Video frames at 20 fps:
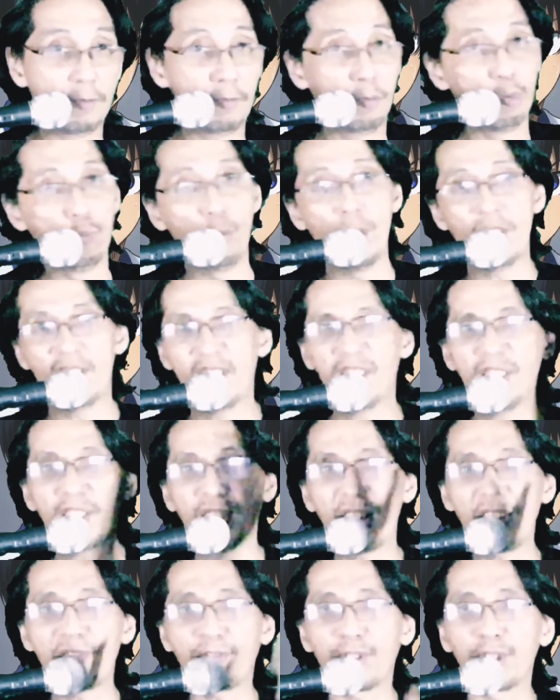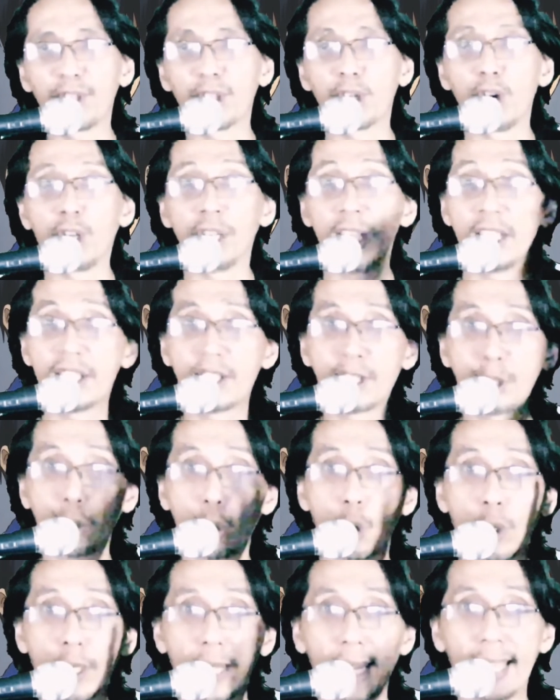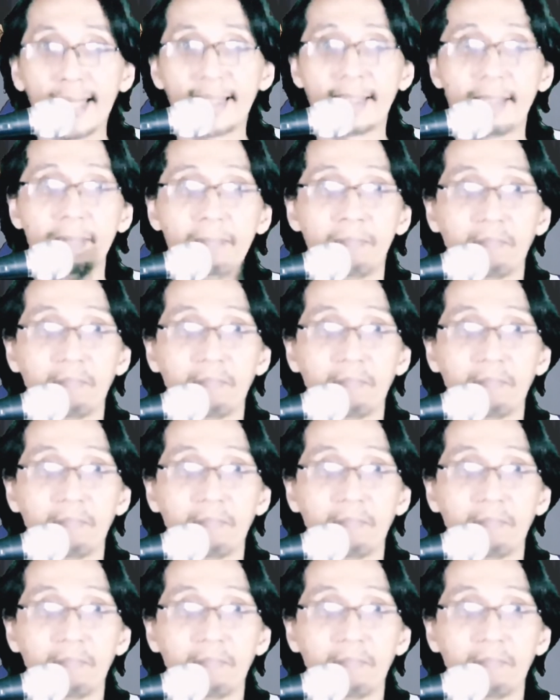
went straight for the goal and scored it.